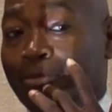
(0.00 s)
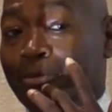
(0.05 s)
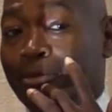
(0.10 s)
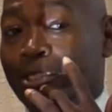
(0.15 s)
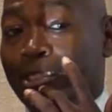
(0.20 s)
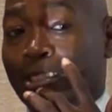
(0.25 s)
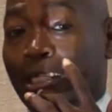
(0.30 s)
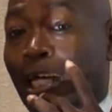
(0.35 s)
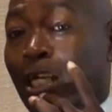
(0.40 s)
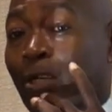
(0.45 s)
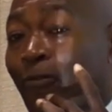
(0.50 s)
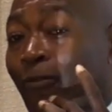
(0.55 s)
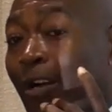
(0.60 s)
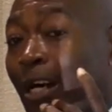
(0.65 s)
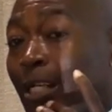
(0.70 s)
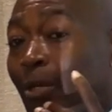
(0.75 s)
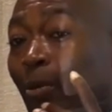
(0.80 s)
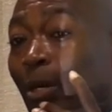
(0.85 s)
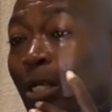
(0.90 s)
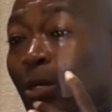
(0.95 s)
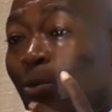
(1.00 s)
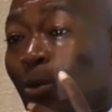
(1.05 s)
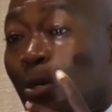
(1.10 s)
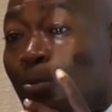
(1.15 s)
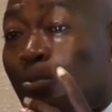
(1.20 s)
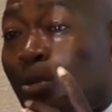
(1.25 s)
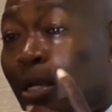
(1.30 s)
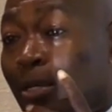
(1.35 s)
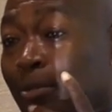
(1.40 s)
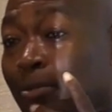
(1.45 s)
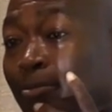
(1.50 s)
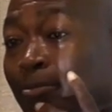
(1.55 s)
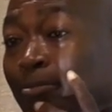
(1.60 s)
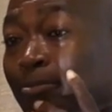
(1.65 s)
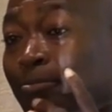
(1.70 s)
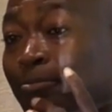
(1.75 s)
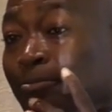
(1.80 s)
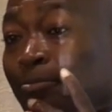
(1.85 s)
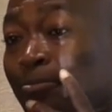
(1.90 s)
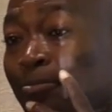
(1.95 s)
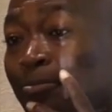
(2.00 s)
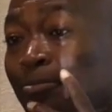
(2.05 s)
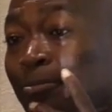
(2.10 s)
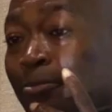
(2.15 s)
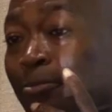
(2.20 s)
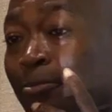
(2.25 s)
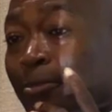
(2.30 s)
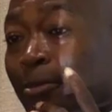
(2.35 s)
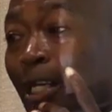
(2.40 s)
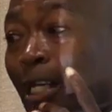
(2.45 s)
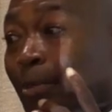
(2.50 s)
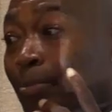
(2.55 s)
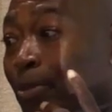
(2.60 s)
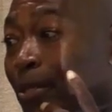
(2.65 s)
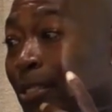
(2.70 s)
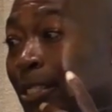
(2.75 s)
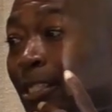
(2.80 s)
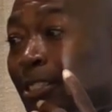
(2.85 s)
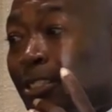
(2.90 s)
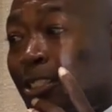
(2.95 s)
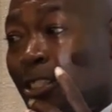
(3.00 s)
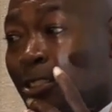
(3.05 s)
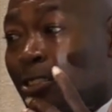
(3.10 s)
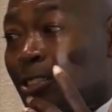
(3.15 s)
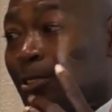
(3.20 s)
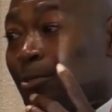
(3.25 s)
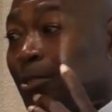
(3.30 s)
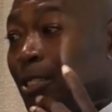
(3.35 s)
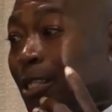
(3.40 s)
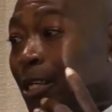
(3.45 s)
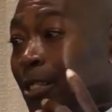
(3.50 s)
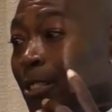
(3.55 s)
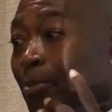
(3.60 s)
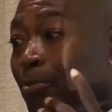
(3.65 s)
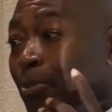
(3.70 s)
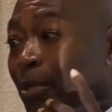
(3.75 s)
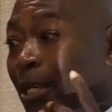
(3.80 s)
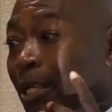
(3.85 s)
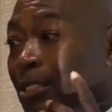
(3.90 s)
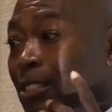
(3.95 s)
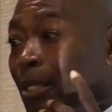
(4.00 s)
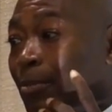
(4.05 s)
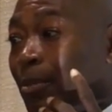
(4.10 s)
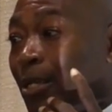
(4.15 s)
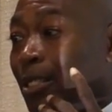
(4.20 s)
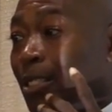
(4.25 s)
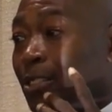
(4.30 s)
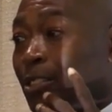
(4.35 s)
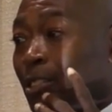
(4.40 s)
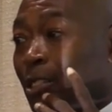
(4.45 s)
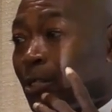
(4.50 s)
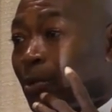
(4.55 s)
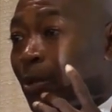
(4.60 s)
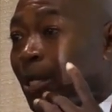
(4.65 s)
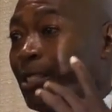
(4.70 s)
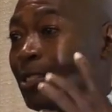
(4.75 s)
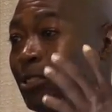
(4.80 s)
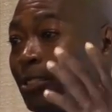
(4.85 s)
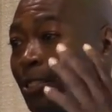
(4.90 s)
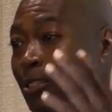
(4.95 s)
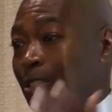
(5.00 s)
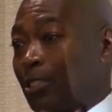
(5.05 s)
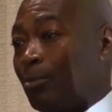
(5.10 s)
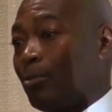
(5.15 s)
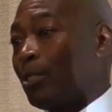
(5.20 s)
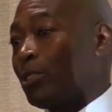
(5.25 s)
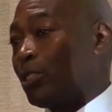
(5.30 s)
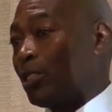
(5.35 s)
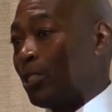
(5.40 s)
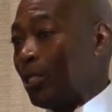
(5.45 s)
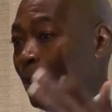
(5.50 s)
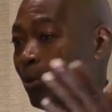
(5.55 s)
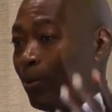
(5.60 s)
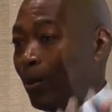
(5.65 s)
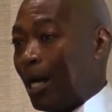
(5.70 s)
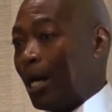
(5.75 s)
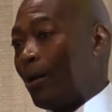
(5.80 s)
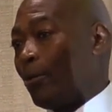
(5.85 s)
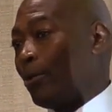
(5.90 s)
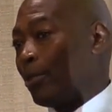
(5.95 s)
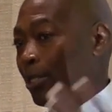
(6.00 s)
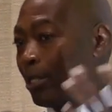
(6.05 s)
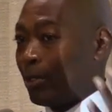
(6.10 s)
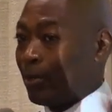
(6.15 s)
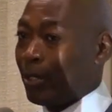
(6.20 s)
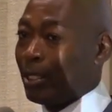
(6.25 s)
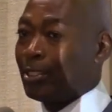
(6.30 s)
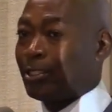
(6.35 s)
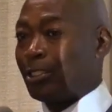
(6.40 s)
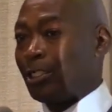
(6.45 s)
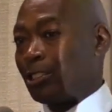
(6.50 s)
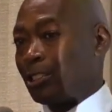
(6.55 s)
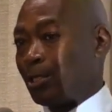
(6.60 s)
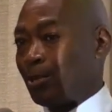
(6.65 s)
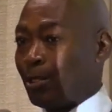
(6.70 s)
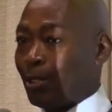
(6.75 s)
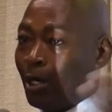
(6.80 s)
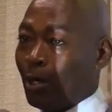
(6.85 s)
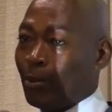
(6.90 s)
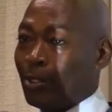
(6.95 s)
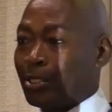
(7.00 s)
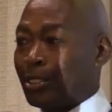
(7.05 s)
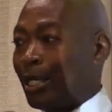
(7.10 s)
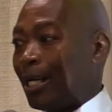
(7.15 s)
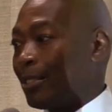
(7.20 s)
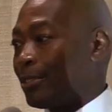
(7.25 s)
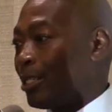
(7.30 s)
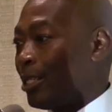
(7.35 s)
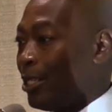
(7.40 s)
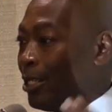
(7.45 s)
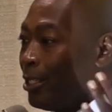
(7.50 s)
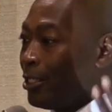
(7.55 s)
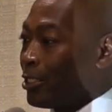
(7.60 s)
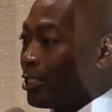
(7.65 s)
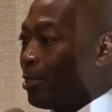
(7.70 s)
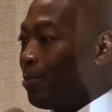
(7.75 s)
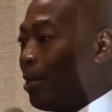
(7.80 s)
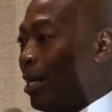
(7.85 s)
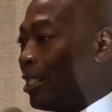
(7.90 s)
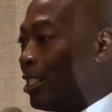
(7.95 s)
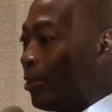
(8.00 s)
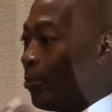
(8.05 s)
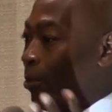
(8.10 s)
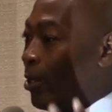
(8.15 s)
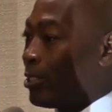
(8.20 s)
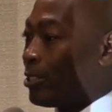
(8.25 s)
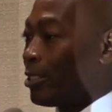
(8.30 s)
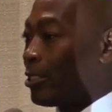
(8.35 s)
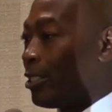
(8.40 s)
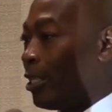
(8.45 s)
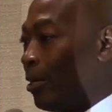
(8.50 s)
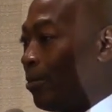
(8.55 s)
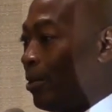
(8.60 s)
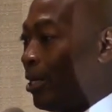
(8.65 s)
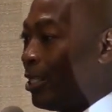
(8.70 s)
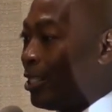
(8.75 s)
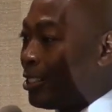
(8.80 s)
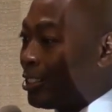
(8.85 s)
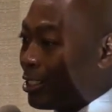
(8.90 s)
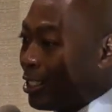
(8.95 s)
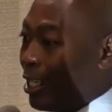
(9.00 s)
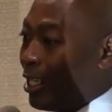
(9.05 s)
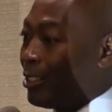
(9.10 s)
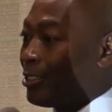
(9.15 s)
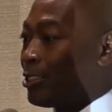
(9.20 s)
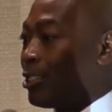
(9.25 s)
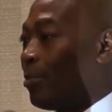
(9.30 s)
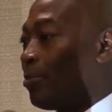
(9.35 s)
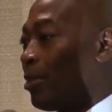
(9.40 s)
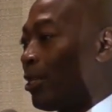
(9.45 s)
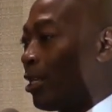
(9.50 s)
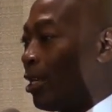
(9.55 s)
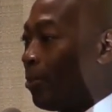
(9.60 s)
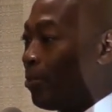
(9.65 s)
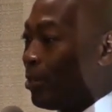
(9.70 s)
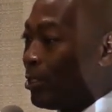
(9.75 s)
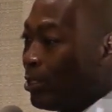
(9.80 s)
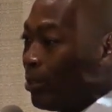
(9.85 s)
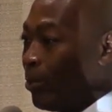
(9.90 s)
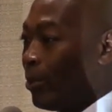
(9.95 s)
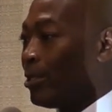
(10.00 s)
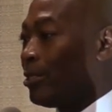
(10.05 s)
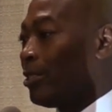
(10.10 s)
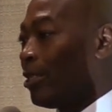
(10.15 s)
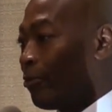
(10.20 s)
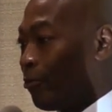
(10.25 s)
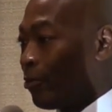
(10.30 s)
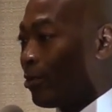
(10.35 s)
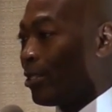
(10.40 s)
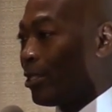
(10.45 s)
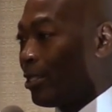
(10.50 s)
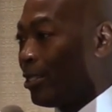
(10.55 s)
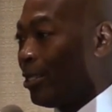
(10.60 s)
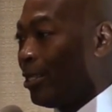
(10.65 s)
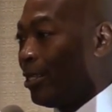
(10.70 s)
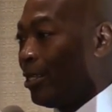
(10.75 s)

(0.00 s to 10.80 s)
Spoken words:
Just got to find a way to work better. Got to put these systems together in place. I mean, it's a great system, but you know why with the great system, you always got somebody that wants to come in and change something up and do it differently.